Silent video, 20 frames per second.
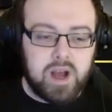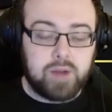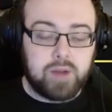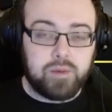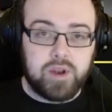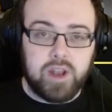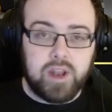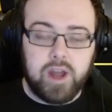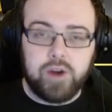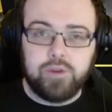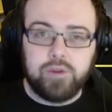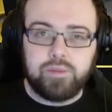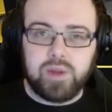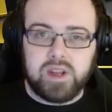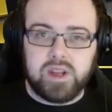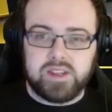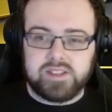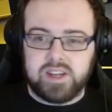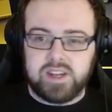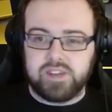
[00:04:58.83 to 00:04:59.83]
I would know
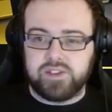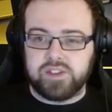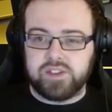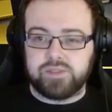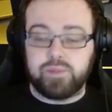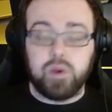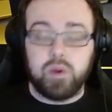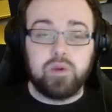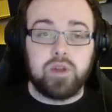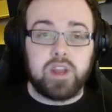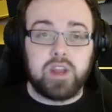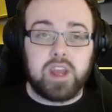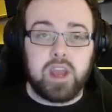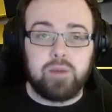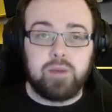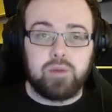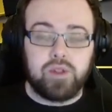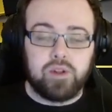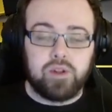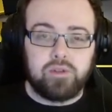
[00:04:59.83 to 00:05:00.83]
because I just booted a
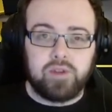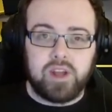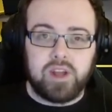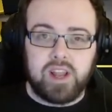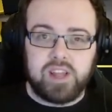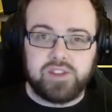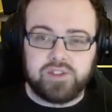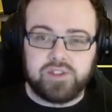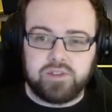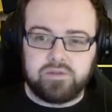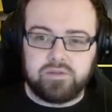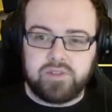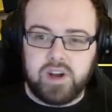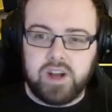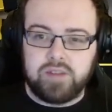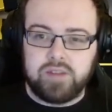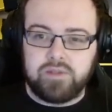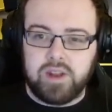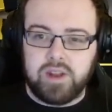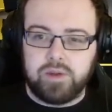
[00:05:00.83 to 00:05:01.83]
game with Unreal Engine
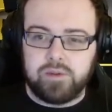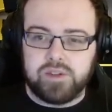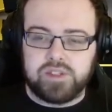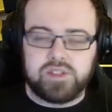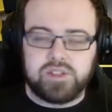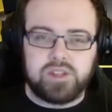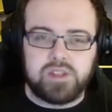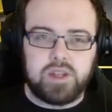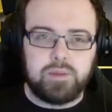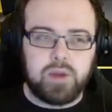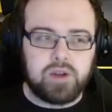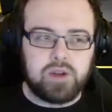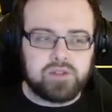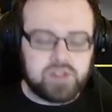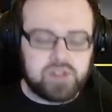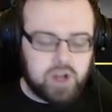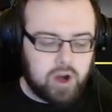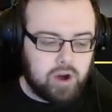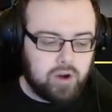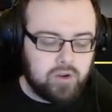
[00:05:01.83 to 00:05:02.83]
5 and it was the
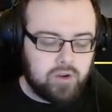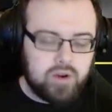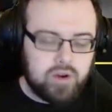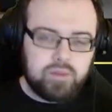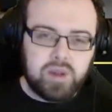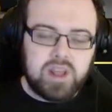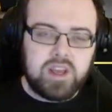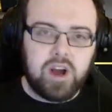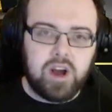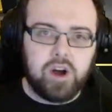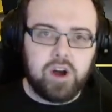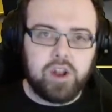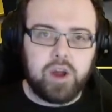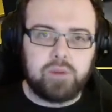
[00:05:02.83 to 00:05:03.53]
most horribly